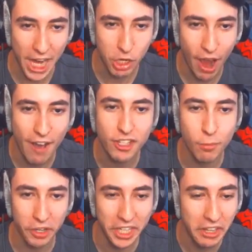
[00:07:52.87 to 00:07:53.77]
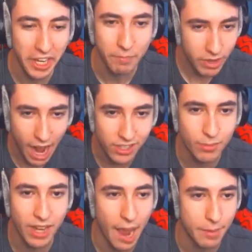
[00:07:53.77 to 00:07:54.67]
I could craft some more healing. We got
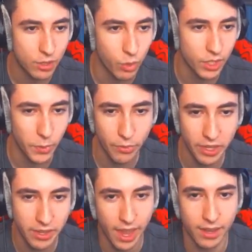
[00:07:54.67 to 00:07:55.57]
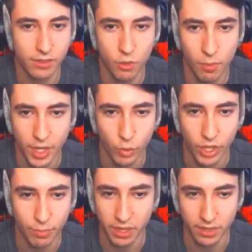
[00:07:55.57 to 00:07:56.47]
some diamonds, which we really can't do much
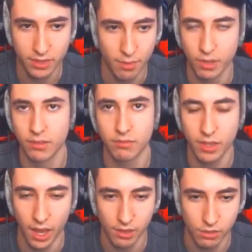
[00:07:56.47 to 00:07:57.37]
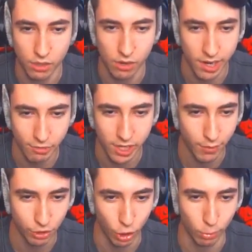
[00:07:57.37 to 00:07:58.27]
with, because I mean, yeah, you know, I already
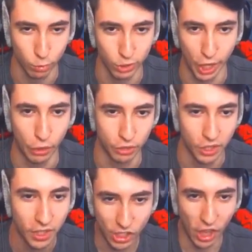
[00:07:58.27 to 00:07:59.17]
have a Sharpness 1000. It's